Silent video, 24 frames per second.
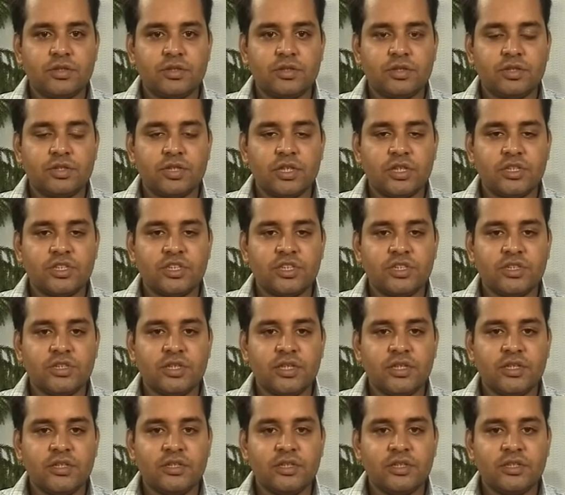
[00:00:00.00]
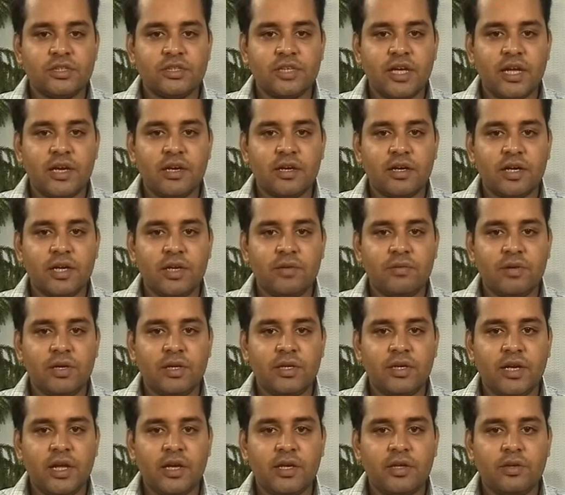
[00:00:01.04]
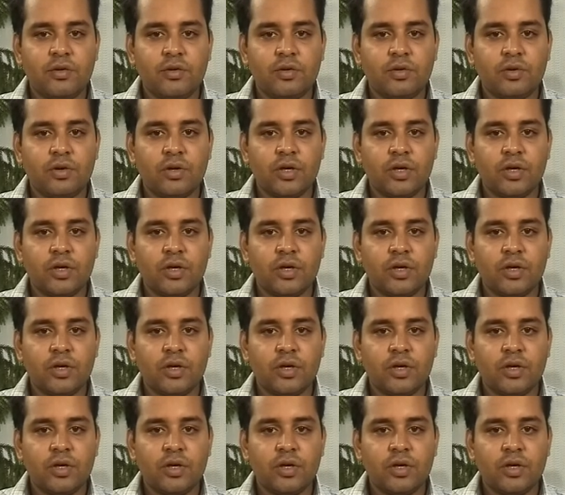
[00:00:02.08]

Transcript: Search engine in this category will take your